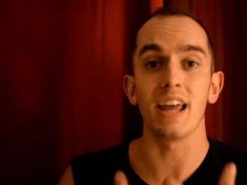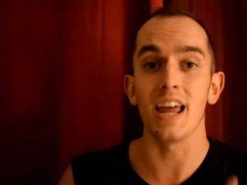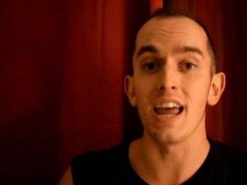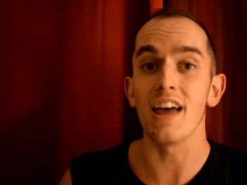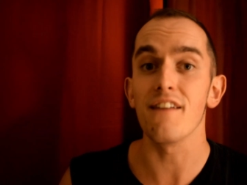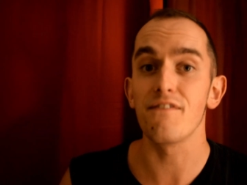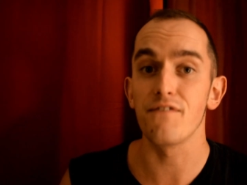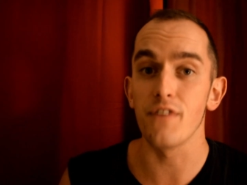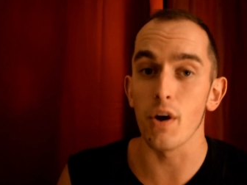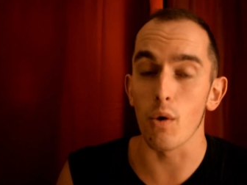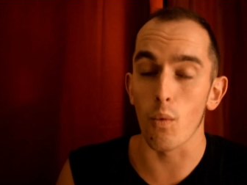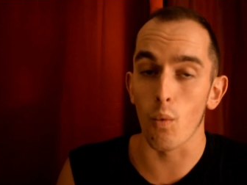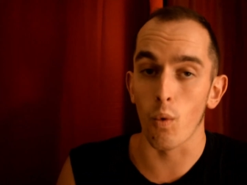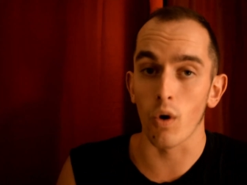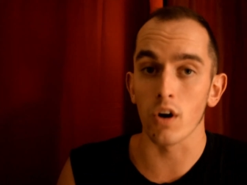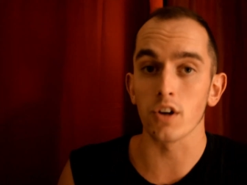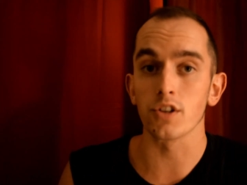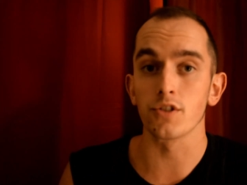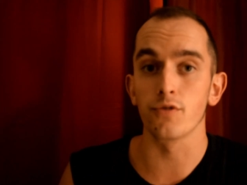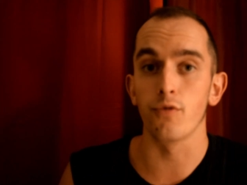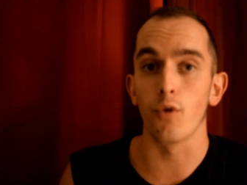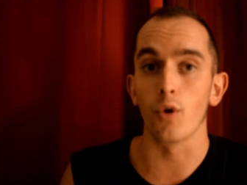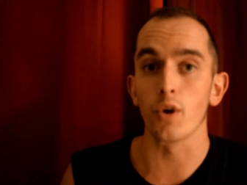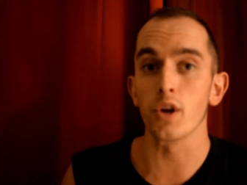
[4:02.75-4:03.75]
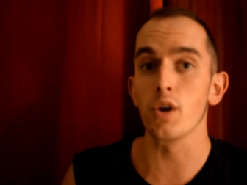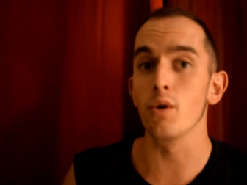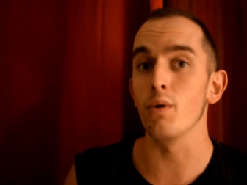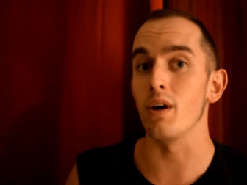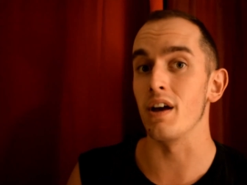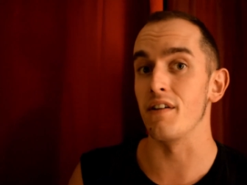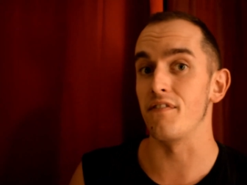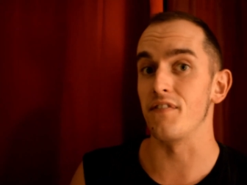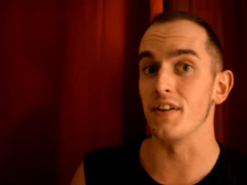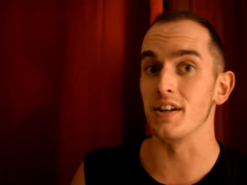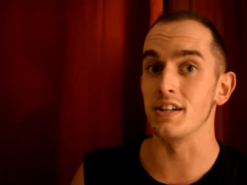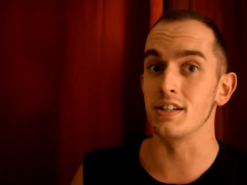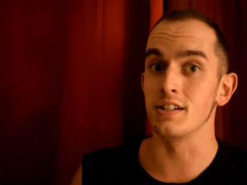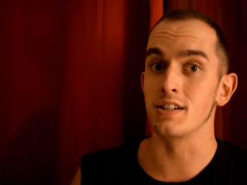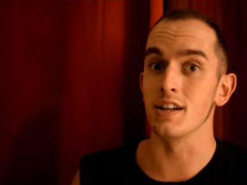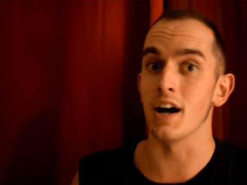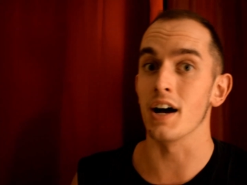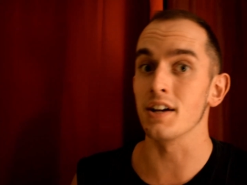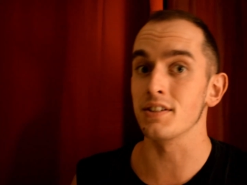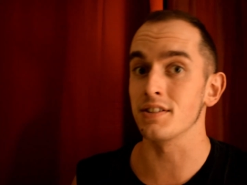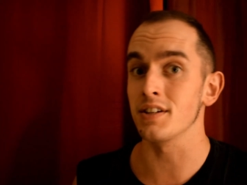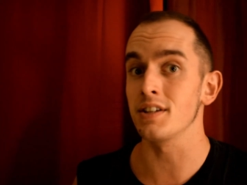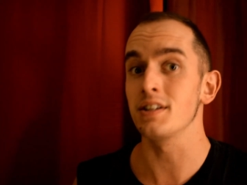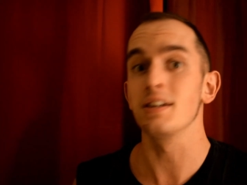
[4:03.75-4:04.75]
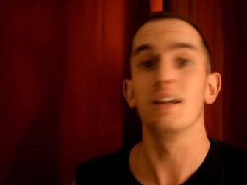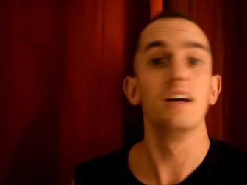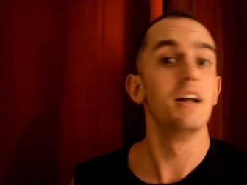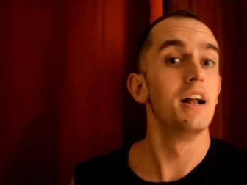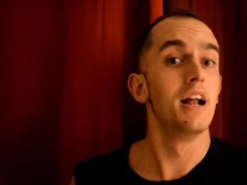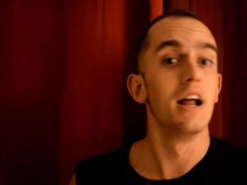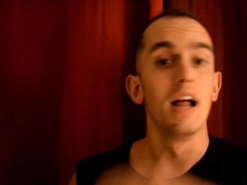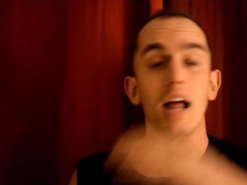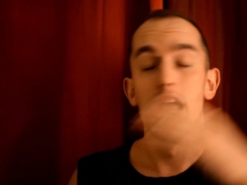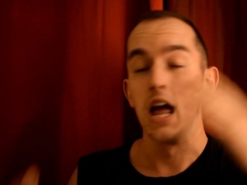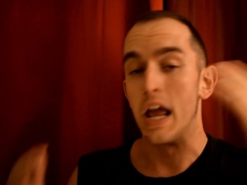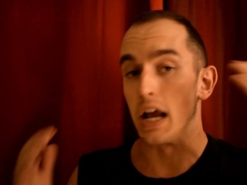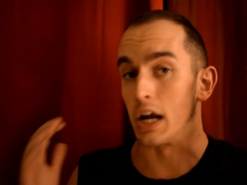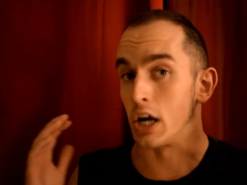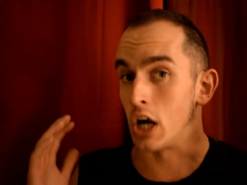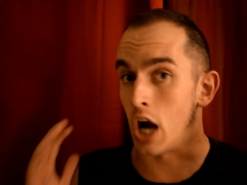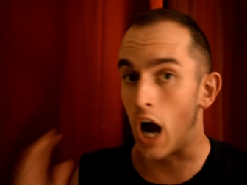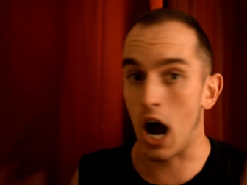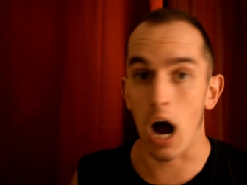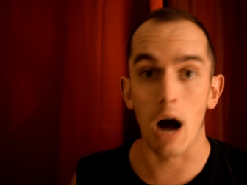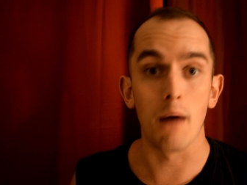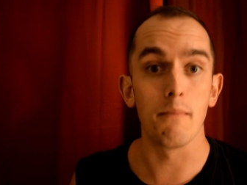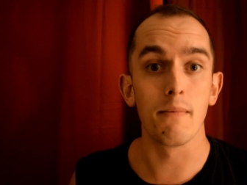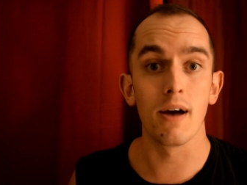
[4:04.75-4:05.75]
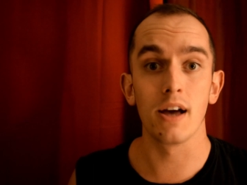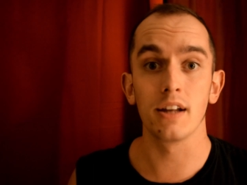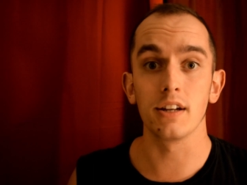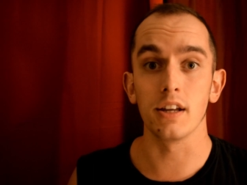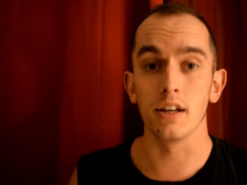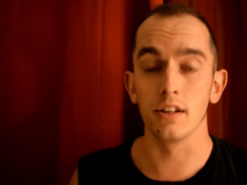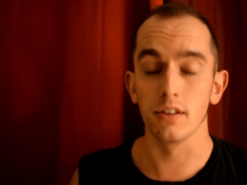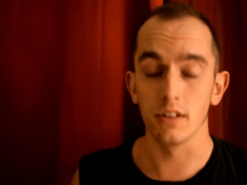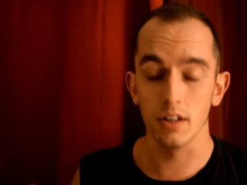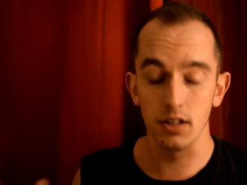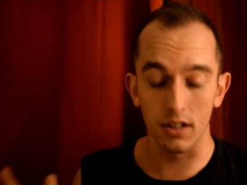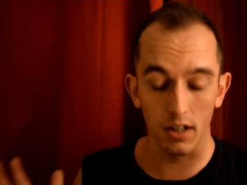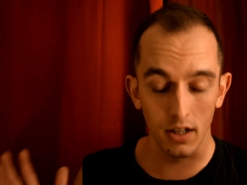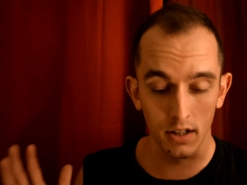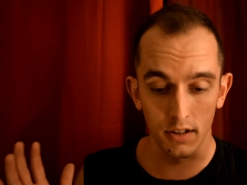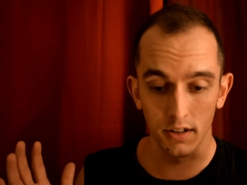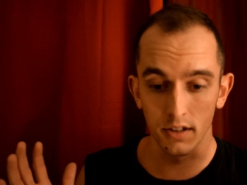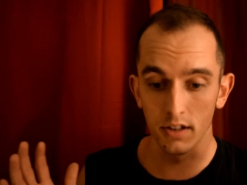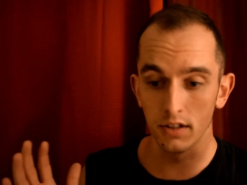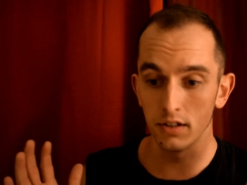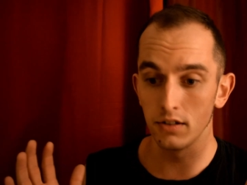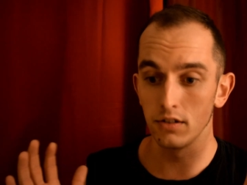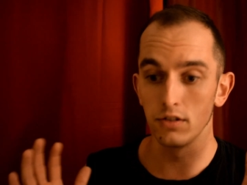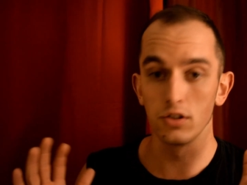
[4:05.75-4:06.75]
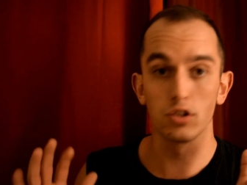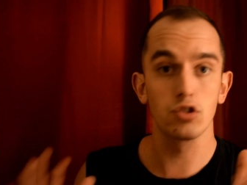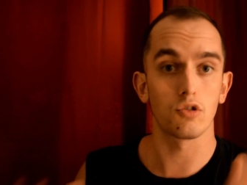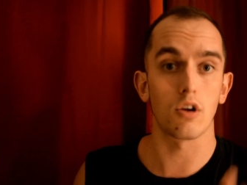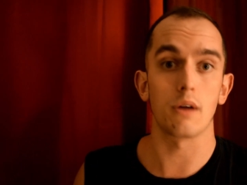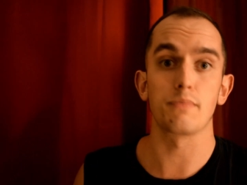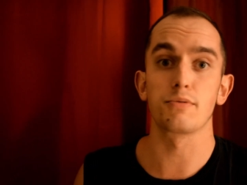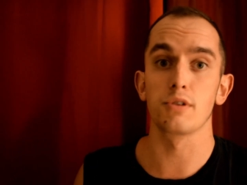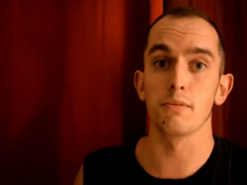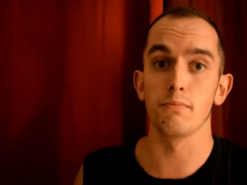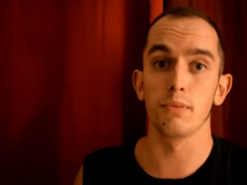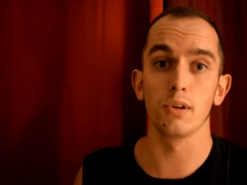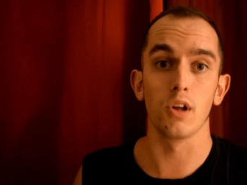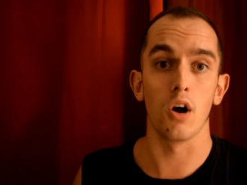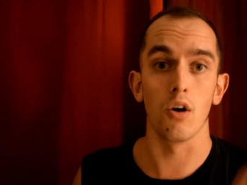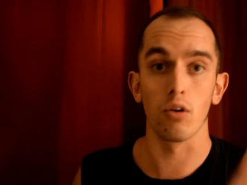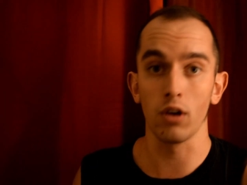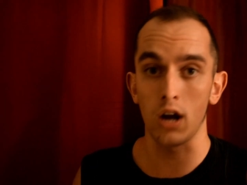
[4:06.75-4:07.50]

If it works for you, if it doesn't, comment in the description below.